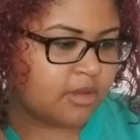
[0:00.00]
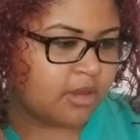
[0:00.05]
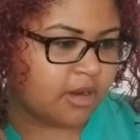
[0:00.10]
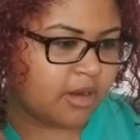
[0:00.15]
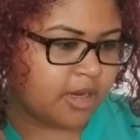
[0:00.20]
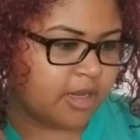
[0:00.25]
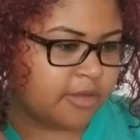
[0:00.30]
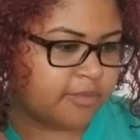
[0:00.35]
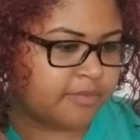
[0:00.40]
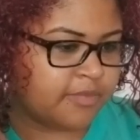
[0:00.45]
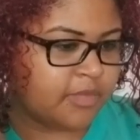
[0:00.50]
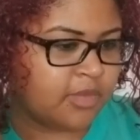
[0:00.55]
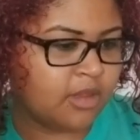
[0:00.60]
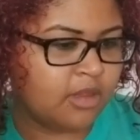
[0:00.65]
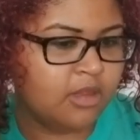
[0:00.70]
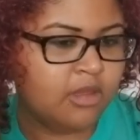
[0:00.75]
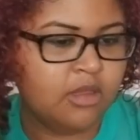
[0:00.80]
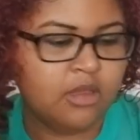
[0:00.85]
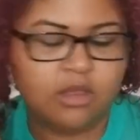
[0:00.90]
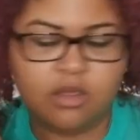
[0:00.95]
All right.
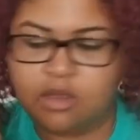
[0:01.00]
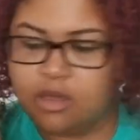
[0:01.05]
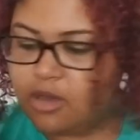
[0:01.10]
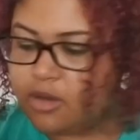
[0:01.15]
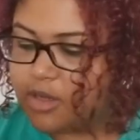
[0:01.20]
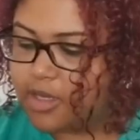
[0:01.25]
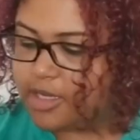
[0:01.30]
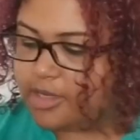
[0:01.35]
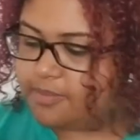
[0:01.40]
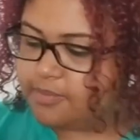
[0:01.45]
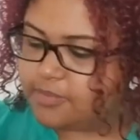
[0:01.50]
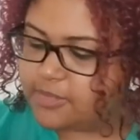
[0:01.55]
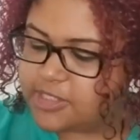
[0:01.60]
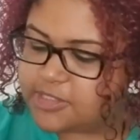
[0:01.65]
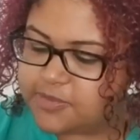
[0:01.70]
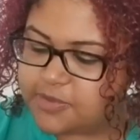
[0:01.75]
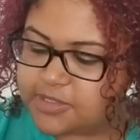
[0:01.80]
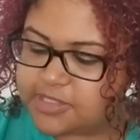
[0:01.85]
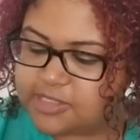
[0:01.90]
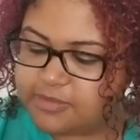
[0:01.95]
Okay,
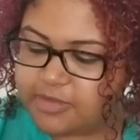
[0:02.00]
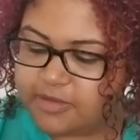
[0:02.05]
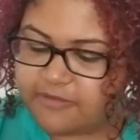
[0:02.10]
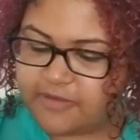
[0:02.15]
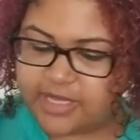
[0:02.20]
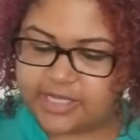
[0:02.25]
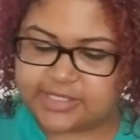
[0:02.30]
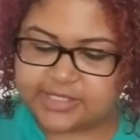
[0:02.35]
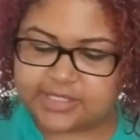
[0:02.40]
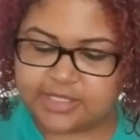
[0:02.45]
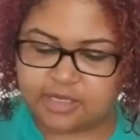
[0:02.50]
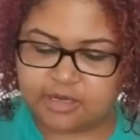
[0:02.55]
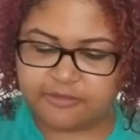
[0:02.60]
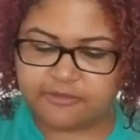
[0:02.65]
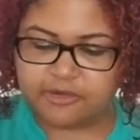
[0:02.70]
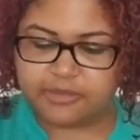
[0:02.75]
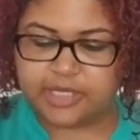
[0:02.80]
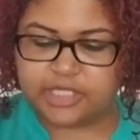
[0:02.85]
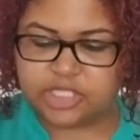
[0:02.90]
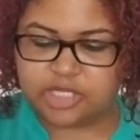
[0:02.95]
let's pull some advice here
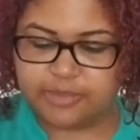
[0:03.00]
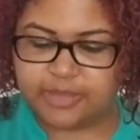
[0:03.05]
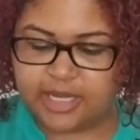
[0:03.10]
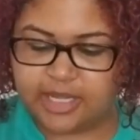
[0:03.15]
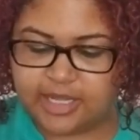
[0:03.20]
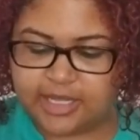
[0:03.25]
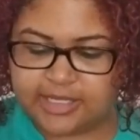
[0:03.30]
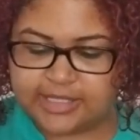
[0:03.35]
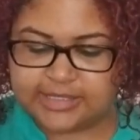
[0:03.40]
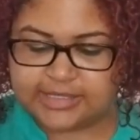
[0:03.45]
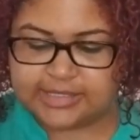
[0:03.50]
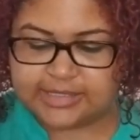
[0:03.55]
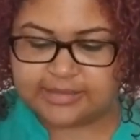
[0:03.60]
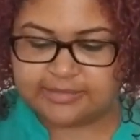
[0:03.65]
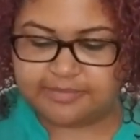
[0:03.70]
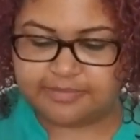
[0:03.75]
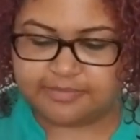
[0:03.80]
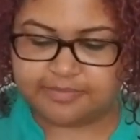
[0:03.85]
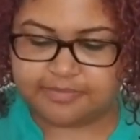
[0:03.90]
for my Geminis.